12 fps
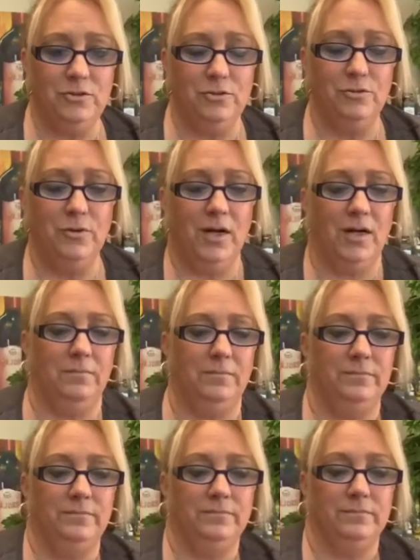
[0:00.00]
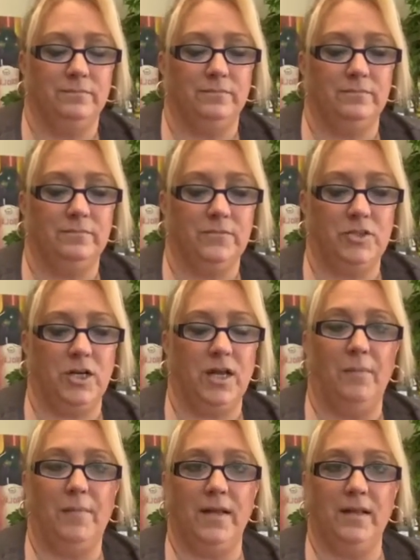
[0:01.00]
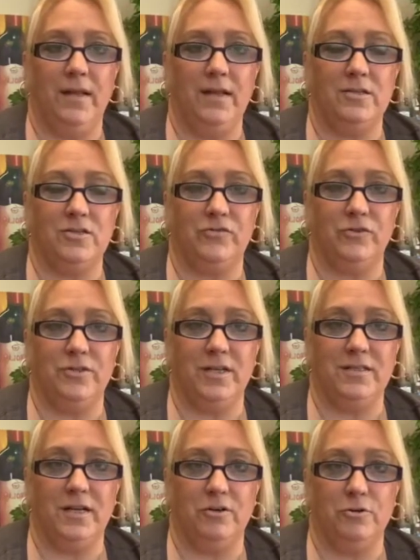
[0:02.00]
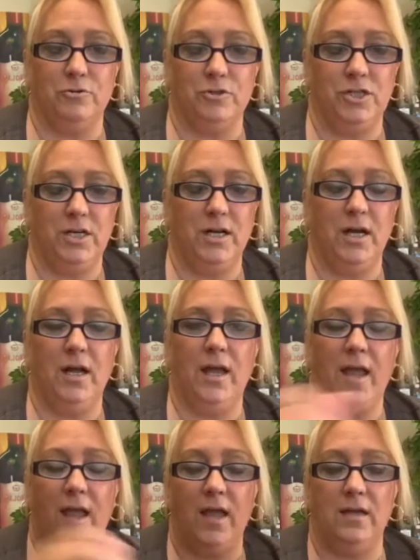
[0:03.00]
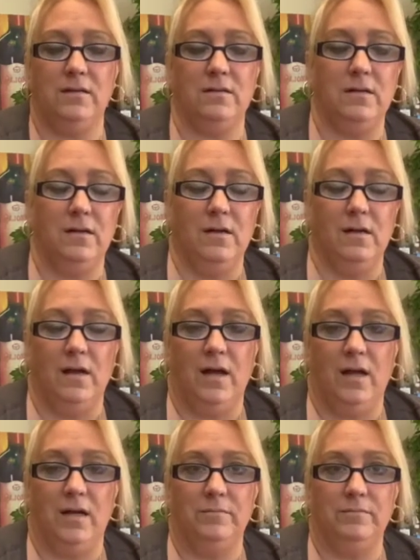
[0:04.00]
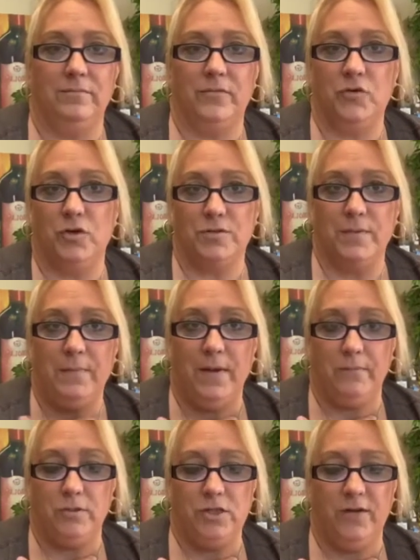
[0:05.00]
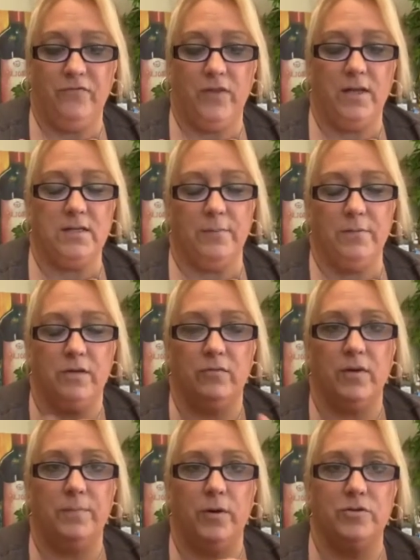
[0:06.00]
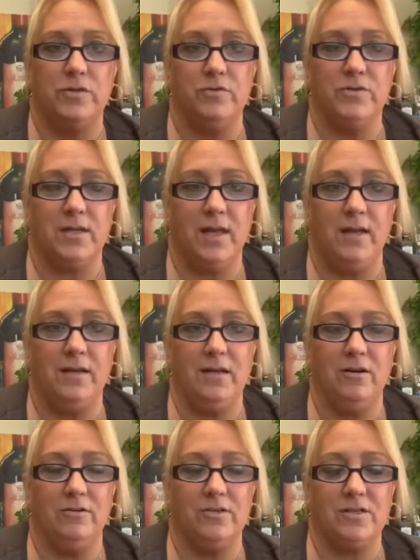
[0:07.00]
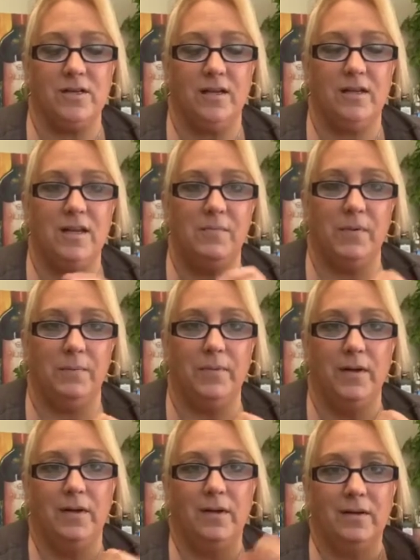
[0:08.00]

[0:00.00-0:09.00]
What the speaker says: to check out my links for Da Terra Cucina and of course my Pampered Chef things. I'm going to repost those again here and just kind of keep them